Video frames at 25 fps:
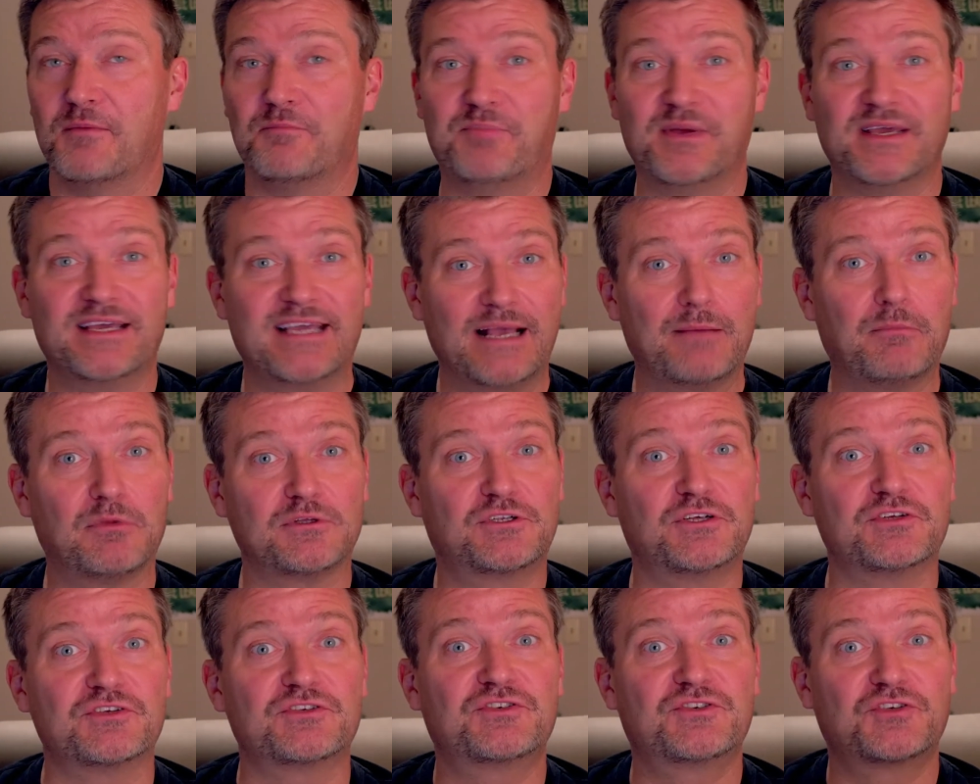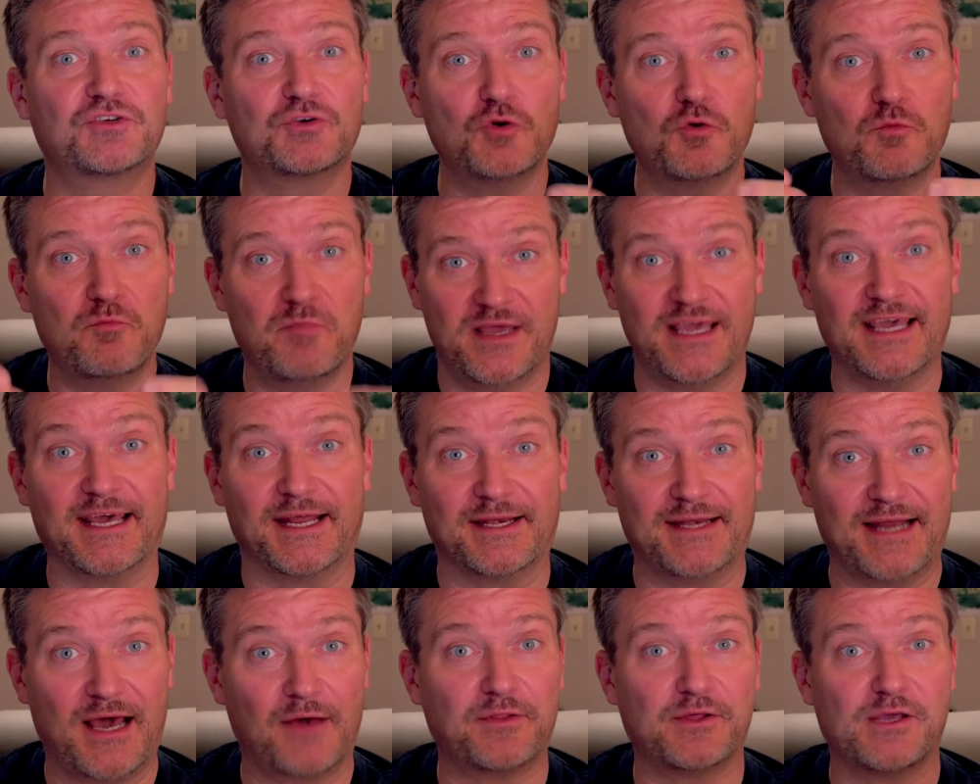being able to zoom
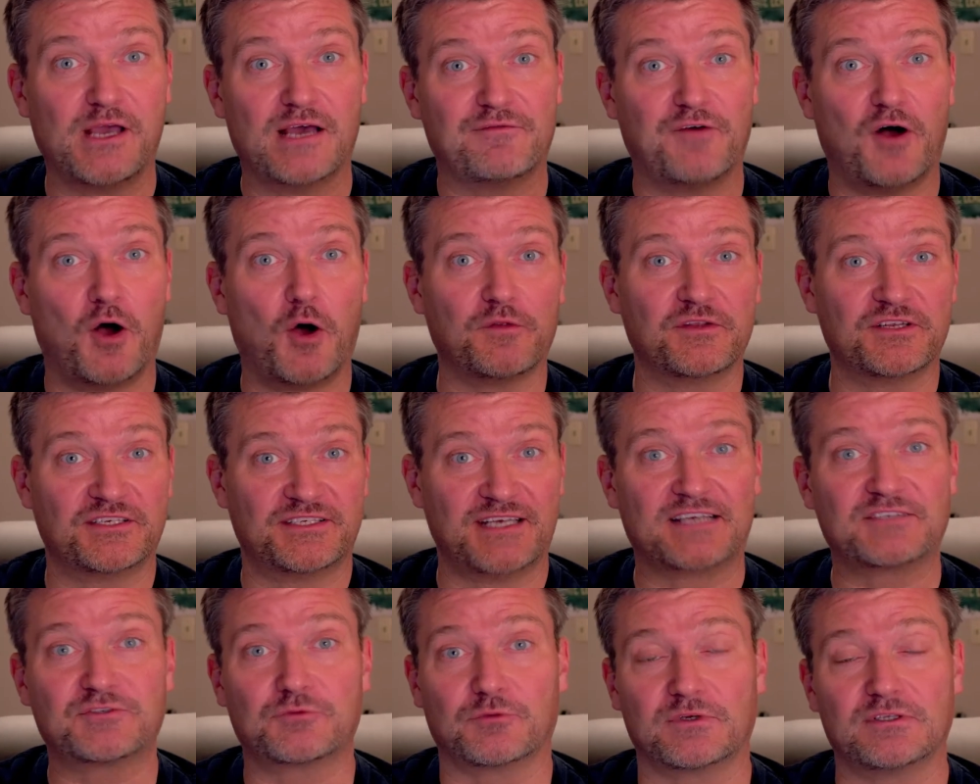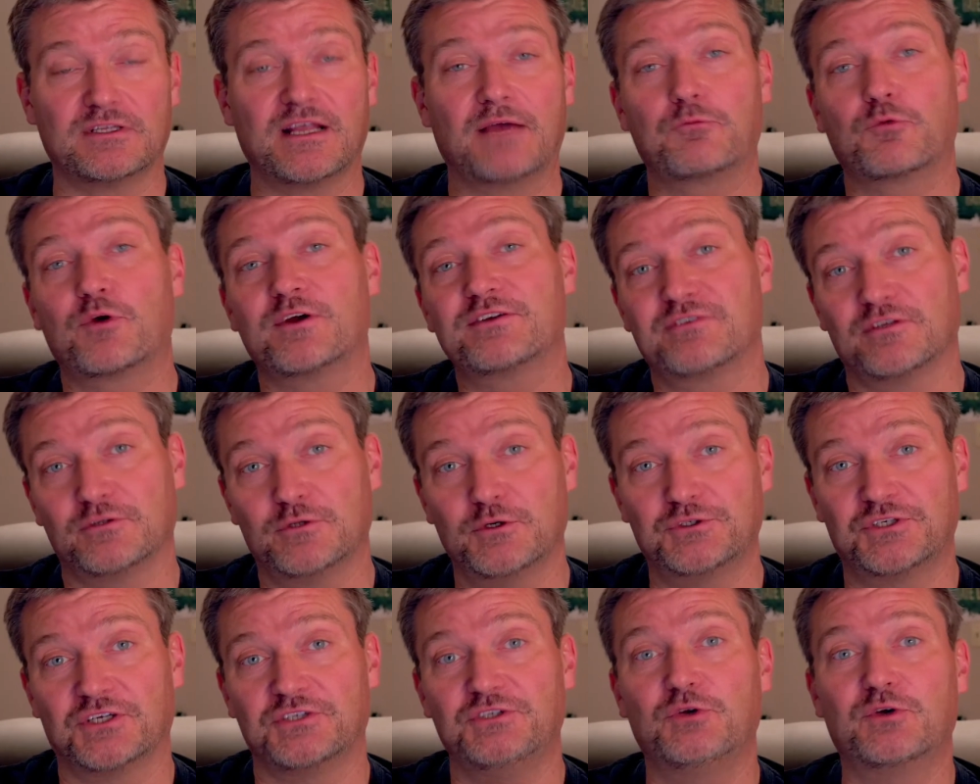in now that you have all this extra
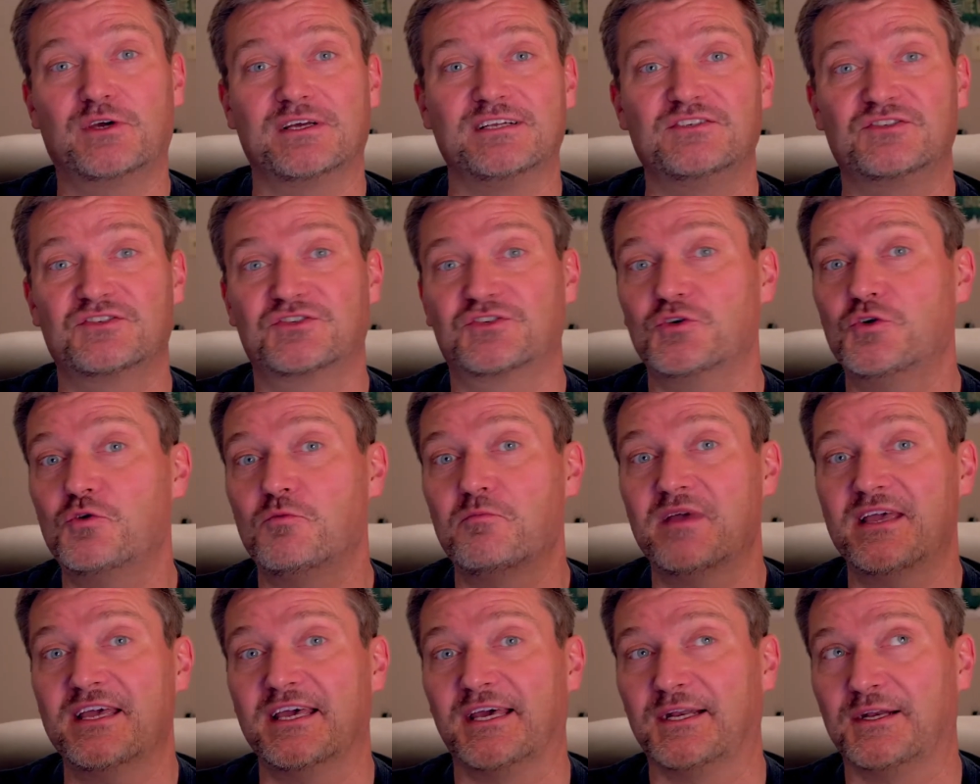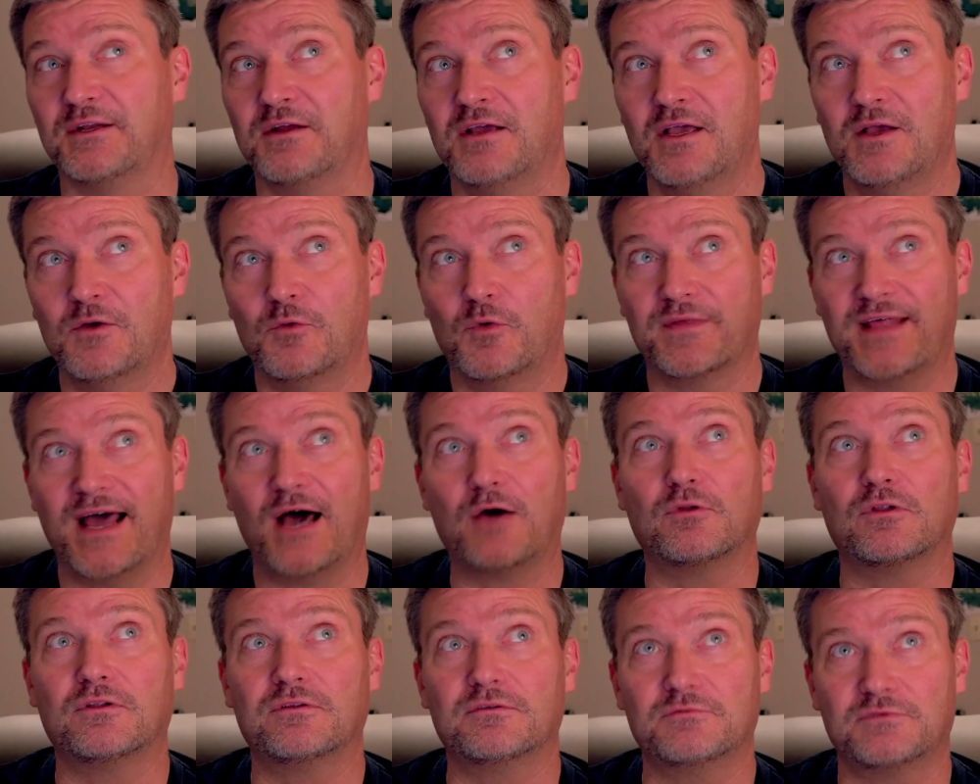resolution, you can zoom in
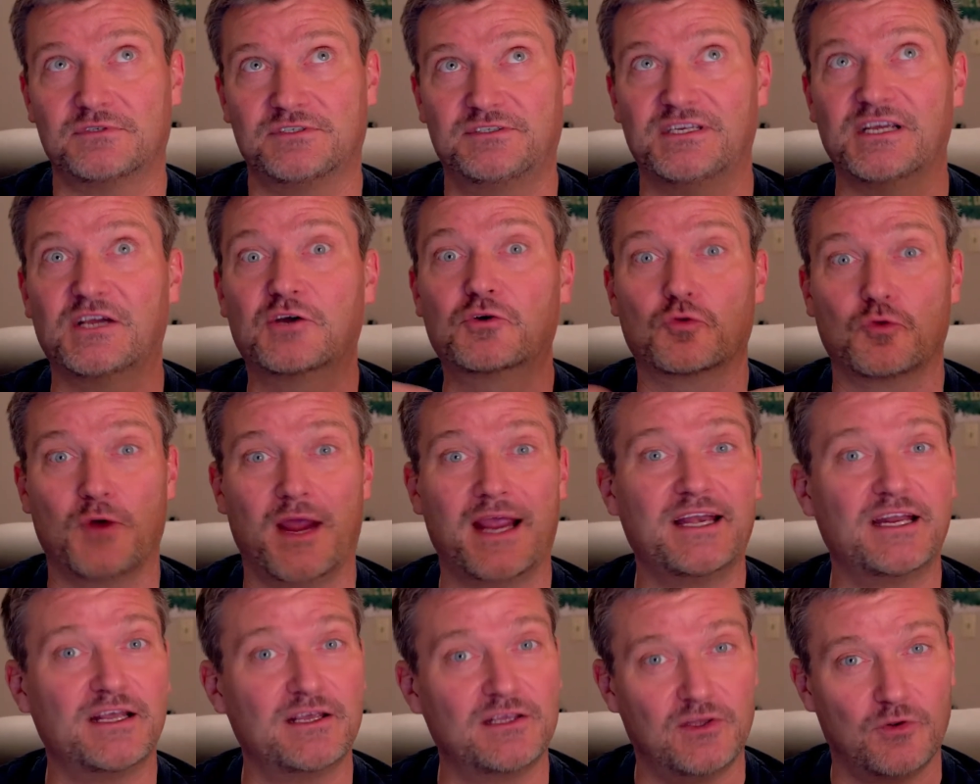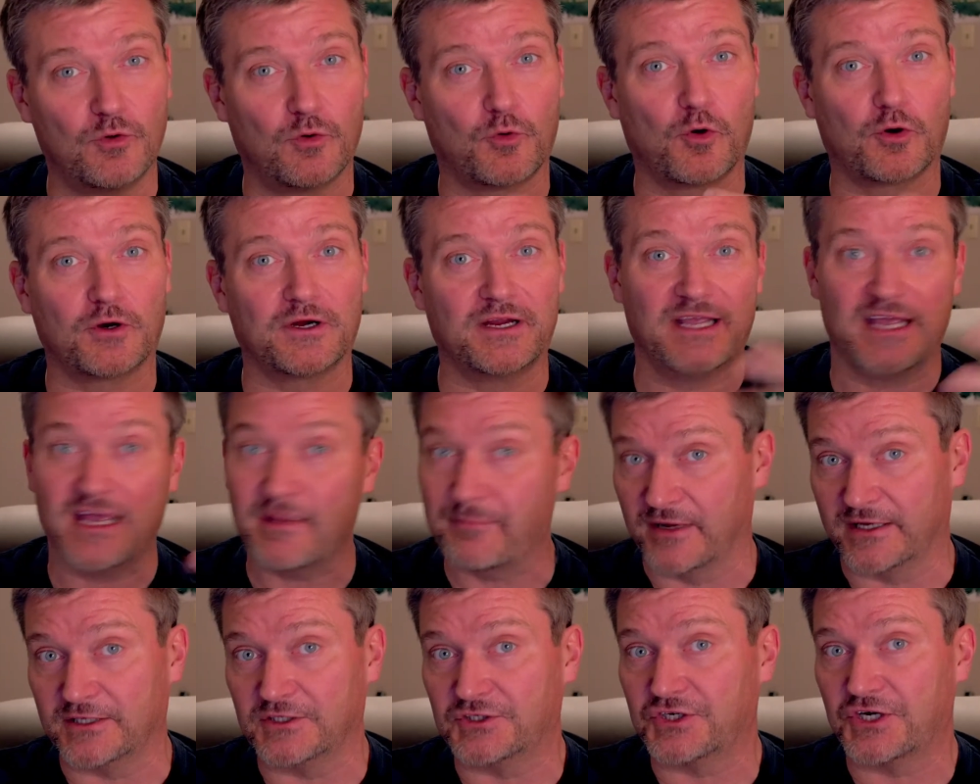without degrading your
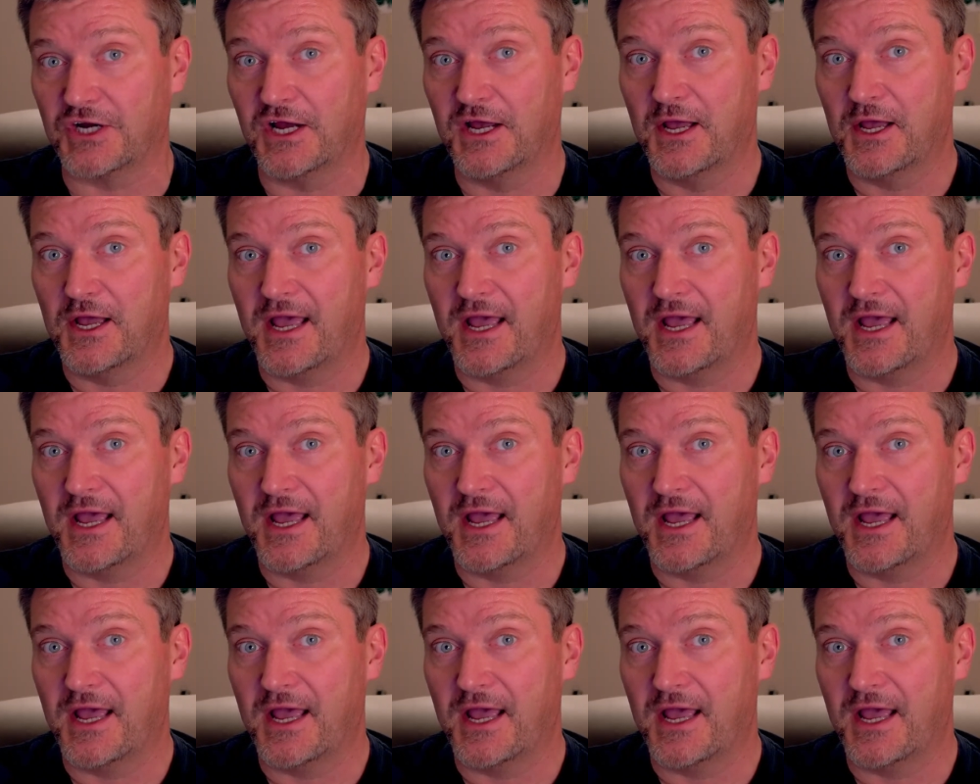image